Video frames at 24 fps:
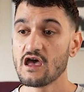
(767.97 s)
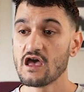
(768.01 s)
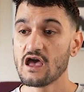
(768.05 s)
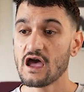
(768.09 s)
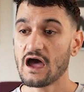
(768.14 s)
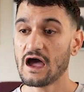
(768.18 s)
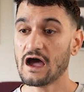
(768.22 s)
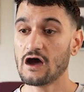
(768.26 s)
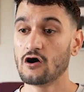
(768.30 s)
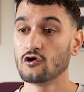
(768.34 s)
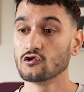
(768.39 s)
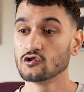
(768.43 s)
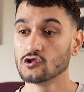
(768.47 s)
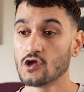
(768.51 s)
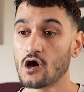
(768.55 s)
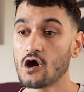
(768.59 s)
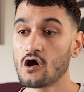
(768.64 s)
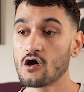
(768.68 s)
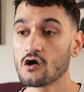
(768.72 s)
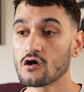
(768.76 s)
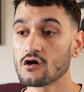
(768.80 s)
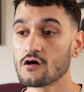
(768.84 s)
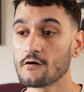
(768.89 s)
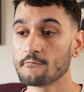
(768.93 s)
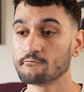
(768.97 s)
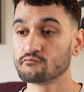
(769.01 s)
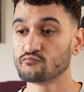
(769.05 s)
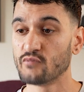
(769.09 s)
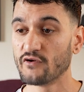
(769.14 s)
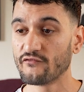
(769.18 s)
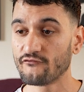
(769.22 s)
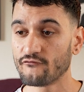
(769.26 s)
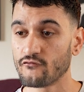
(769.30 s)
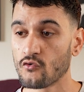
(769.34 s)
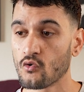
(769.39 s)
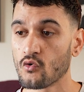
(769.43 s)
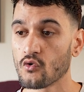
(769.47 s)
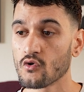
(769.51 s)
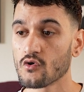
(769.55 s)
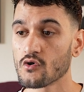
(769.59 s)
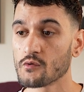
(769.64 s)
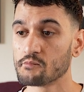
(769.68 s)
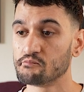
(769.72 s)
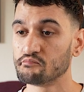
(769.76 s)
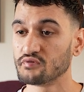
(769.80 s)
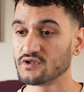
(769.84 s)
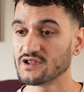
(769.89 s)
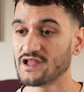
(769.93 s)
How long
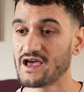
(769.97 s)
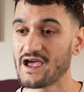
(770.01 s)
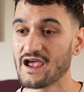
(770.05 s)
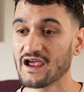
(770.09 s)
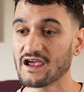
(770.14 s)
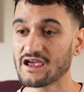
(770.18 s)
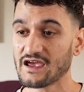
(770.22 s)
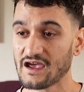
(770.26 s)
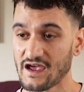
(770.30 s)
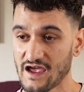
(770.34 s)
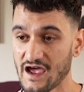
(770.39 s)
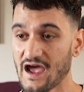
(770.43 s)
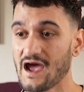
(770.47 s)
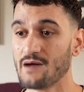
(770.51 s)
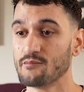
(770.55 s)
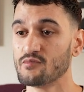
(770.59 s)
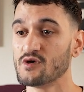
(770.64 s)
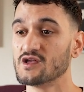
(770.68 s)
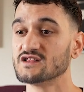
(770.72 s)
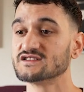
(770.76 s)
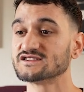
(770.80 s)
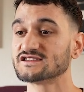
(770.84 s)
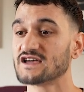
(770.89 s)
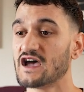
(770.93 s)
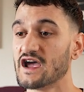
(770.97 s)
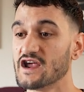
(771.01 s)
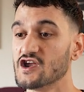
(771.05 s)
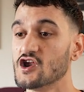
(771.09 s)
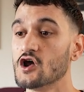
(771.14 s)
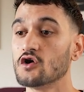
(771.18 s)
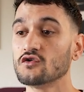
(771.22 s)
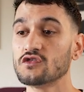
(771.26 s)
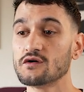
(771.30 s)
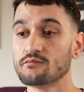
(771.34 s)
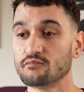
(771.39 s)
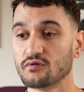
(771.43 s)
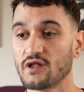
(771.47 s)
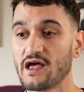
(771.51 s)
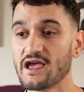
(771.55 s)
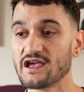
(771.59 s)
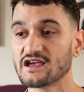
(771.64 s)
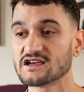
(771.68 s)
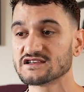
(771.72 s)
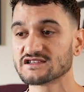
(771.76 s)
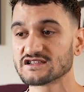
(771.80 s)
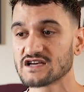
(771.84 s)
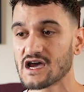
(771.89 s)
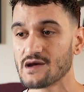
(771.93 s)
before blank happens? I know that
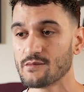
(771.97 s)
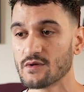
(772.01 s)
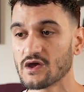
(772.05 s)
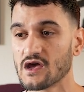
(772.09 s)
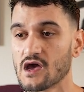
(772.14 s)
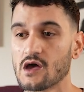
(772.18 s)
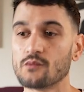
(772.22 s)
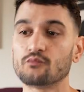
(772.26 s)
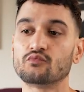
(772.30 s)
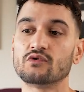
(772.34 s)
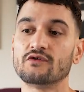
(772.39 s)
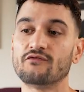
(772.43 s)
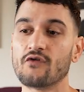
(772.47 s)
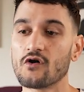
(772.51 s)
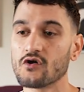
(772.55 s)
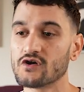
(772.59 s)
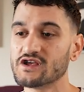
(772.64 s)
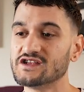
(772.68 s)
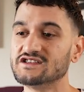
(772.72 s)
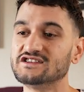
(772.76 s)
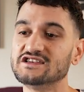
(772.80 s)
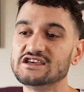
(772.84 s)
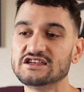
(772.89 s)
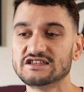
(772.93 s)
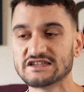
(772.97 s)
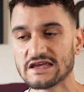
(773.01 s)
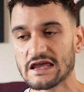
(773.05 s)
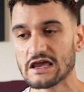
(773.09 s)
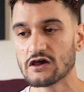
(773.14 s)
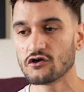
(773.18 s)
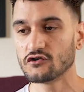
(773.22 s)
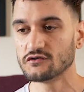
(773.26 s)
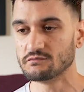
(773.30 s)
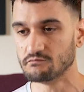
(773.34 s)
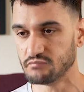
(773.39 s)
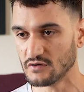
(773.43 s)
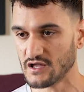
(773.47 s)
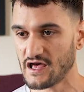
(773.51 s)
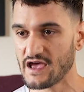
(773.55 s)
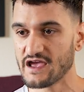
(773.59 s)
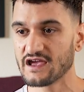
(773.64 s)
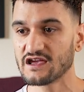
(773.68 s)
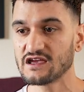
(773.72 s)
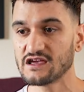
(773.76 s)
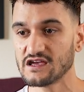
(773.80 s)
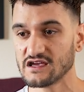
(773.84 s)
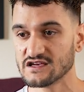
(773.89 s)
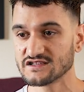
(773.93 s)
blank is coming up. We've already detailed
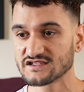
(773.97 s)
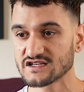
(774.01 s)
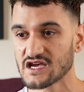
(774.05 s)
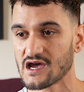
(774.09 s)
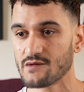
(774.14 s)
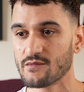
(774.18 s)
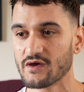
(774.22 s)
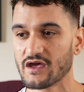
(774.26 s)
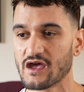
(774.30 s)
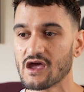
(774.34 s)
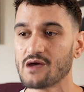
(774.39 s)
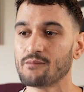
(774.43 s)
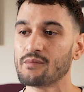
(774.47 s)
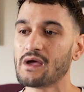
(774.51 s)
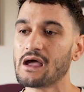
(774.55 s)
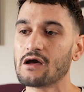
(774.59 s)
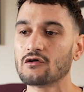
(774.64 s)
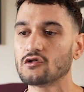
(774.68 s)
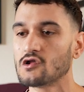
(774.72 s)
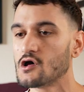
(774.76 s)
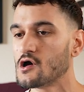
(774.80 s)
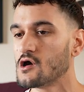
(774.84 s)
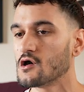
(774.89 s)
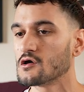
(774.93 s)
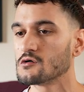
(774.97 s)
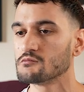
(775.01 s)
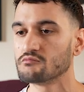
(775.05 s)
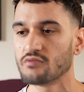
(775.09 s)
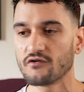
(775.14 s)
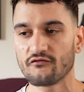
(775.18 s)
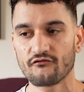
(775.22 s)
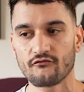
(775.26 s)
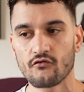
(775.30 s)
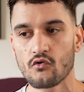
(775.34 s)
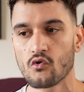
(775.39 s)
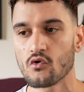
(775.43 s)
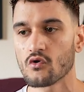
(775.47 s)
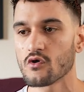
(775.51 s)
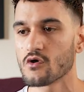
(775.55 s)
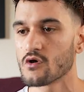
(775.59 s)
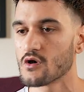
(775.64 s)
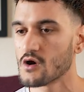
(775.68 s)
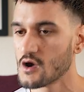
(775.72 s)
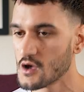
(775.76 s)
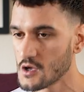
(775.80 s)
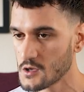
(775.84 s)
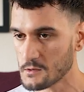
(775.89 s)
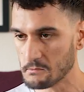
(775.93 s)
blank is coming up. How long
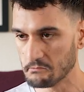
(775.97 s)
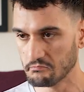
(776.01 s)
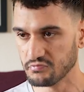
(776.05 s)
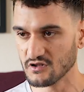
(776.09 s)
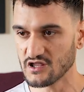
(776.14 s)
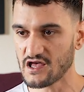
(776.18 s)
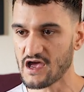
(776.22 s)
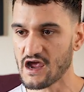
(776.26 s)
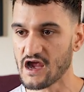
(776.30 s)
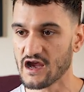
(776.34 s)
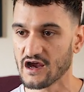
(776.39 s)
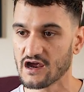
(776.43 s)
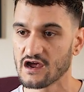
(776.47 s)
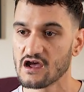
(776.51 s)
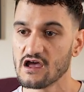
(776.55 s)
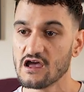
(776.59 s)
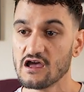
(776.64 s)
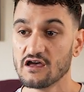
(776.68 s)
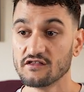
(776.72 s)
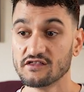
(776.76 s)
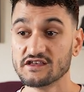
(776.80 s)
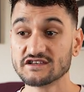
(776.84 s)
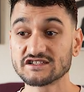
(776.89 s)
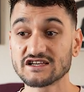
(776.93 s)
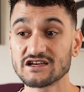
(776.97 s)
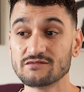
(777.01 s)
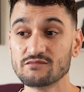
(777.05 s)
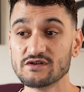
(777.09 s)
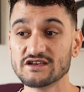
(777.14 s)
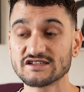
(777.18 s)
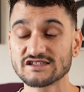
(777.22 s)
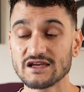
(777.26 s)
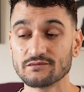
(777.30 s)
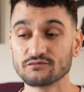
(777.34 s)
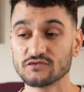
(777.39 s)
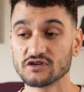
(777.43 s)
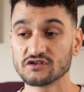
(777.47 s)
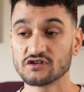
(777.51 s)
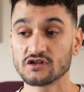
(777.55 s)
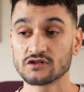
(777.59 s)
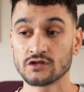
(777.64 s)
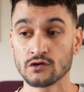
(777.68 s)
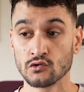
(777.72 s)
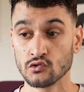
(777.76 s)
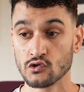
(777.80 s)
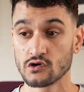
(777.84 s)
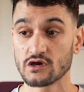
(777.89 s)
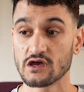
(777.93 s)
before blank? This can be something that
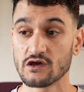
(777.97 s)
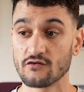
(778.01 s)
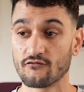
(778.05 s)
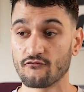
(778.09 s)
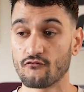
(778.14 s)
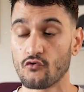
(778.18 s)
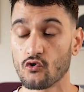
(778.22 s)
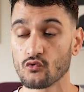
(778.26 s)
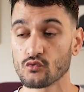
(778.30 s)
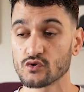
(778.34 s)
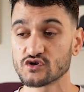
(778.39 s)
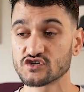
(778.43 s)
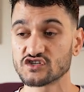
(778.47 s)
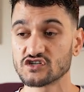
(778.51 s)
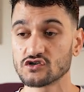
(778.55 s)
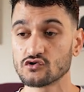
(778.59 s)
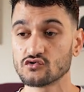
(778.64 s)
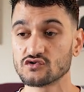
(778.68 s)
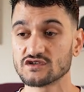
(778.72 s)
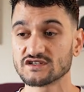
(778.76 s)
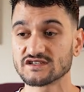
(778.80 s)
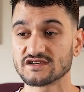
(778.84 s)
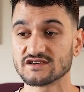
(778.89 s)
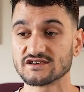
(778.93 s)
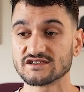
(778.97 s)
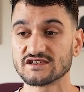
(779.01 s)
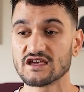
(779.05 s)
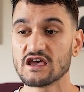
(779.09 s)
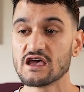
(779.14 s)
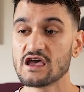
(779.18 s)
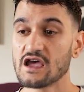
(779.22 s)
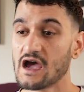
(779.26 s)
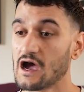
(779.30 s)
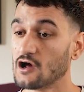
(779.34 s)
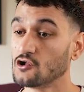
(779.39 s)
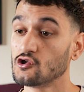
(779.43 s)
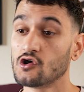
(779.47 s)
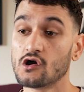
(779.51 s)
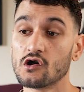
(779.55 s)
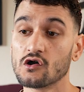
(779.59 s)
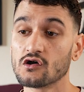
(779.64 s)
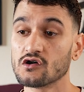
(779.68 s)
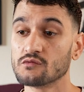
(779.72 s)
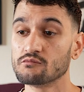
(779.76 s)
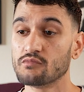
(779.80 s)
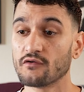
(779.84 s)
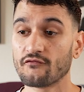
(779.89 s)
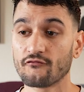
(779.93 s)
they're looking forward to. This is how
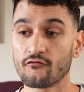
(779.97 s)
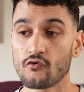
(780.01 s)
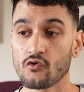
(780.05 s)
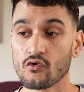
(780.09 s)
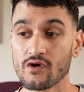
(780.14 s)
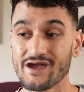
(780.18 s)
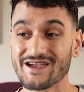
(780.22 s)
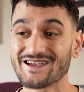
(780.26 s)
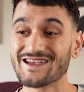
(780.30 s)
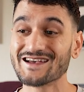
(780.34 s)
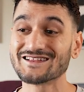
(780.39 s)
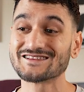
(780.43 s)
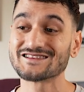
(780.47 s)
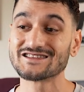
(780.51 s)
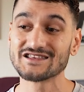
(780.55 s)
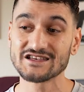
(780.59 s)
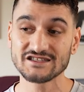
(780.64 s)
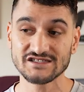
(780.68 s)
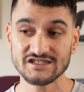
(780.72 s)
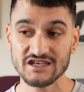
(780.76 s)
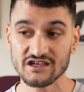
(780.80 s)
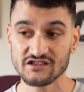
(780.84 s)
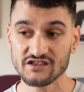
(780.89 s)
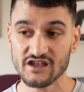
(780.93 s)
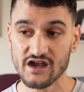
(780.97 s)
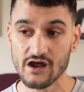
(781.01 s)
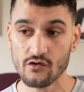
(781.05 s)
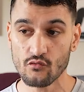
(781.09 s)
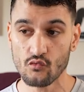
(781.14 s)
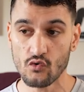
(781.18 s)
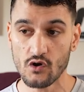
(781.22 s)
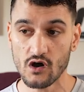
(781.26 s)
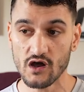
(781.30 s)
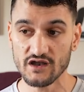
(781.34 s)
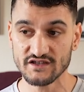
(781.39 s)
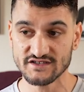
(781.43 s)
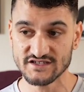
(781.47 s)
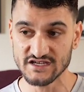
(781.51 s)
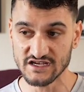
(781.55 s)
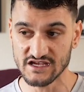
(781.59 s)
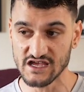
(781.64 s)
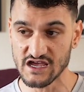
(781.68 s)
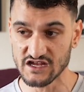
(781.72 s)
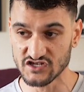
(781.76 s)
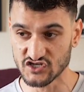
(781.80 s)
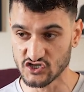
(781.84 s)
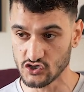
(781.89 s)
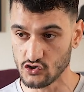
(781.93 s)
long before I get to this thing that I want to
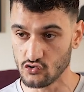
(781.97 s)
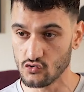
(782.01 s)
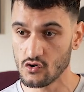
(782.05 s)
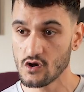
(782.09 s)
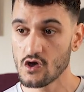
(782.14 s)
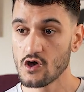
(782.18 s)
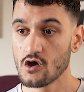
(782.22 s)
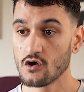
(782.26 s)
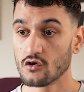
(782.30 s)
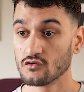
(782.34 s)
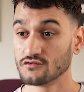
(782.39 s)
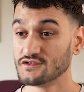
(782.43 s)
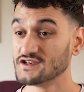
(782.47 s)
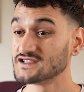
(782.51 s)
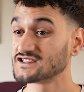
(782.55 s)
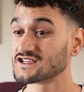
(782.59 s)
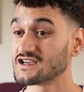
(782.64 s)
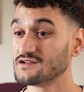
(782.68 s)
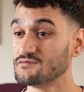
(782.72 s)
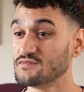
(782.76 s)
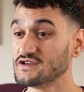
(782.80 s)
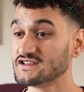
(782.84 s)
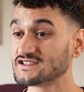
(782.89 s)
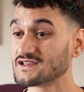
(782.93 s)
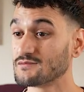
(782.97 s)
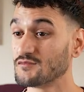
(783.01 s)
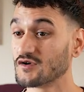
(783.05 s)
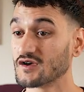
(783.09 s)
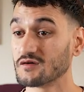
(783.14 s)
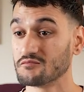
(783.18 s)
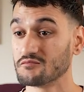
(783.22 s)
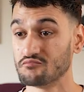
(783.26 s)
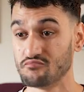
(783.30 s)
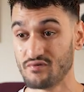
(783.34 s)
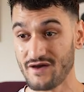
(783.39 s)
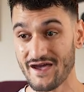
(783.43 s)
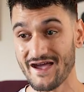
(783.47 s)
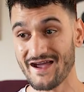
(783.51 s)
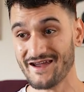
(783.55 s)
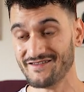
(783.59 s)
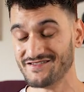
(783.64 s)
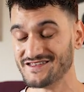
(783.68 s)
get to. This can be something bad.